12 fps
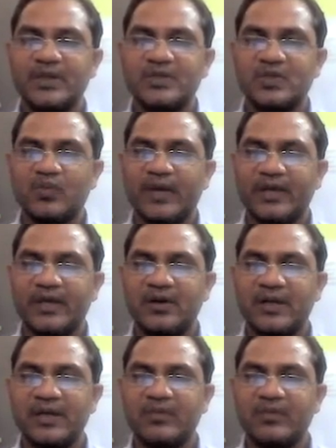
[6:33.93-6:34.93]
So y
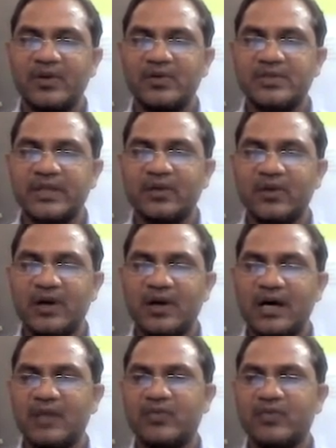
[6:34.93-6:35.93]
not equal to 0,
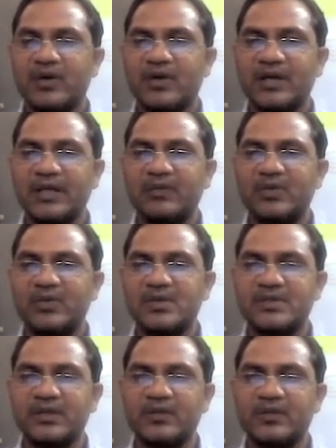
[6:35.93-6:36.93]
alpha not equal to
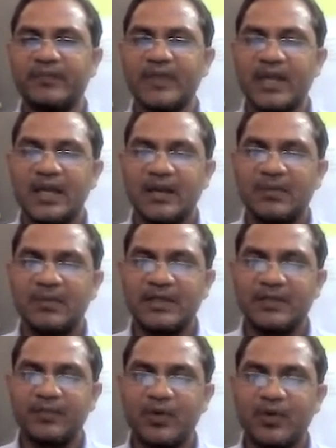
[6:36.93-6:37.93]
0.
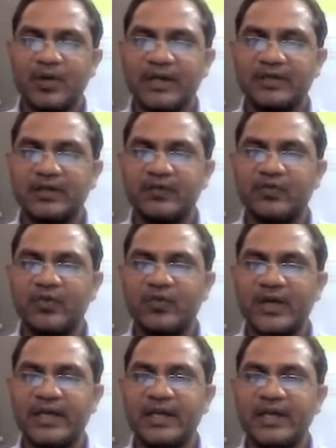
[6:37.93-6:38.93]
But the product of
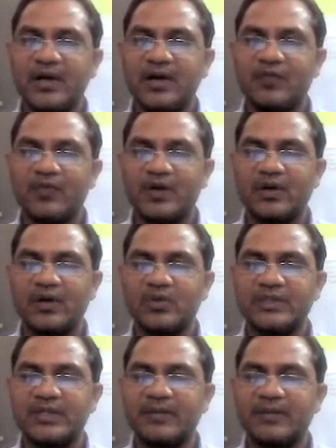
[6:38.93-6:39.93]
y alpha
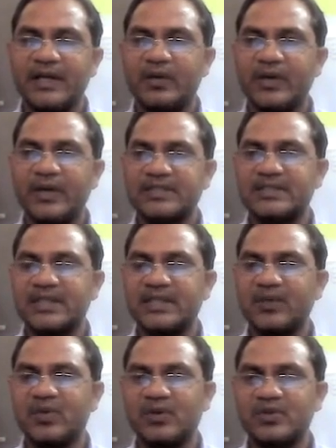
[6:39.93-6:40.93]
dou Z by dou X is
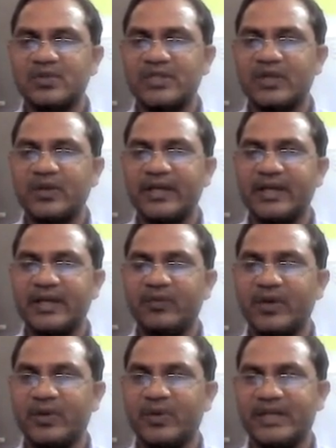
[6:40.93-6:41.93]
equal to 0. Here
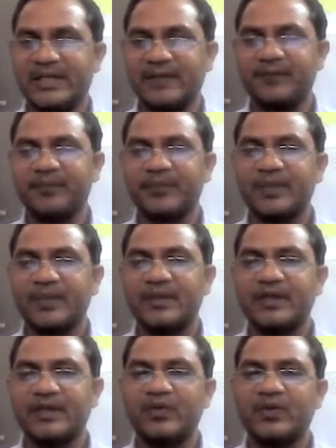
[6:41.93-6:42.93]
we have written.
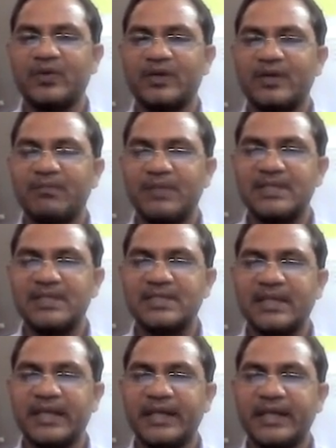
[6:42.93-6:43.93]
Therefore,
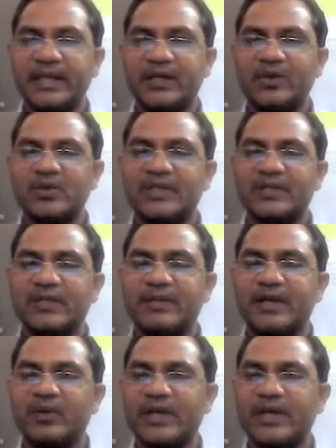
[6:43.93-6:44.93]
compulsory dou Z
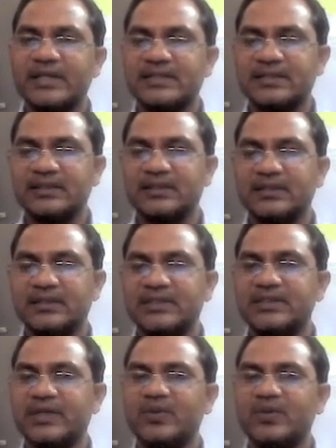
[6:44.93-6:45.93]
by dou X
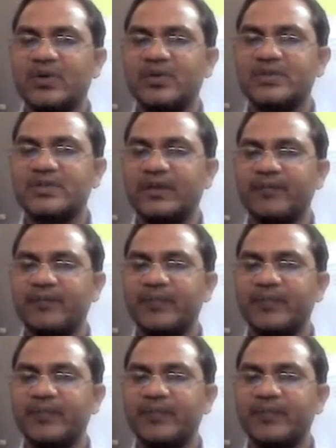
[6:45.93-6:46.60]
is equal to 0.